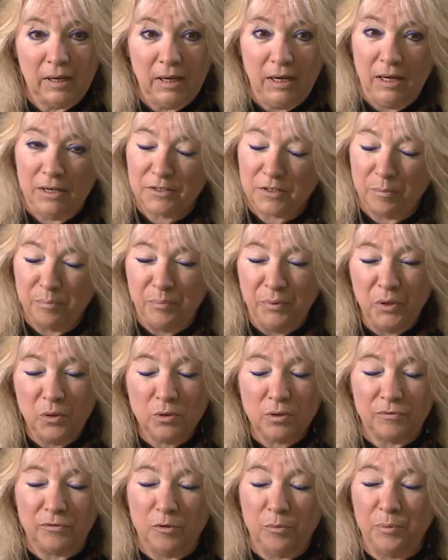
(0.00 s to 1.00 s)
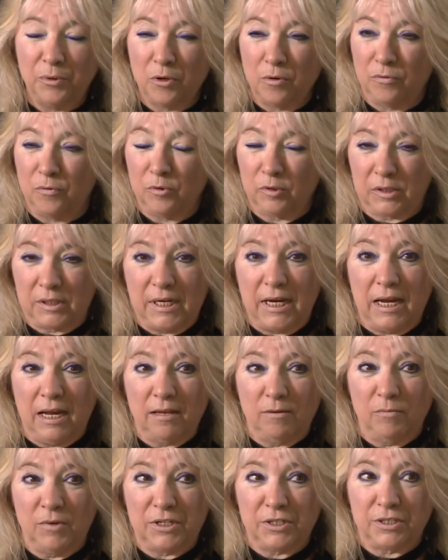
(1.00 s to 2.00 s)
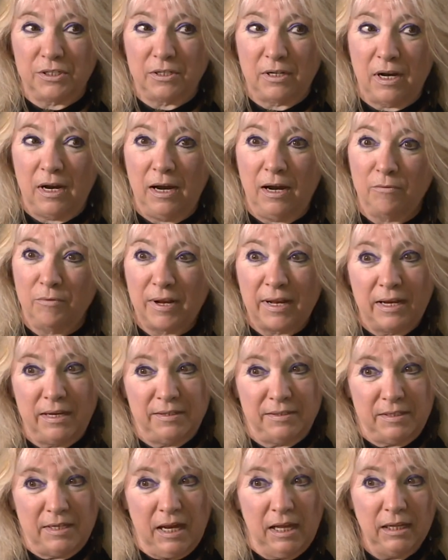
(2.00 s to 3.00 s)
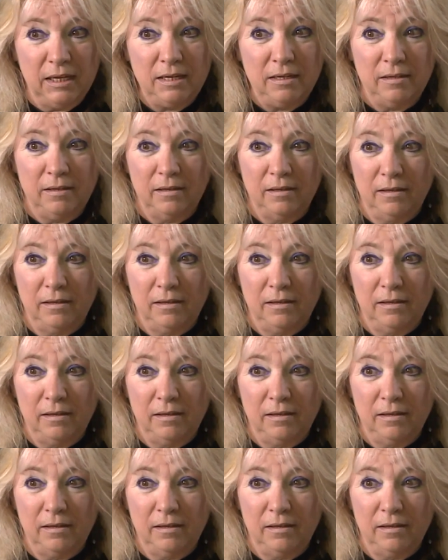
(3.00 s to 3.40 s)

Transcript: It's a beautiful, beautiful scent, which I already sell it.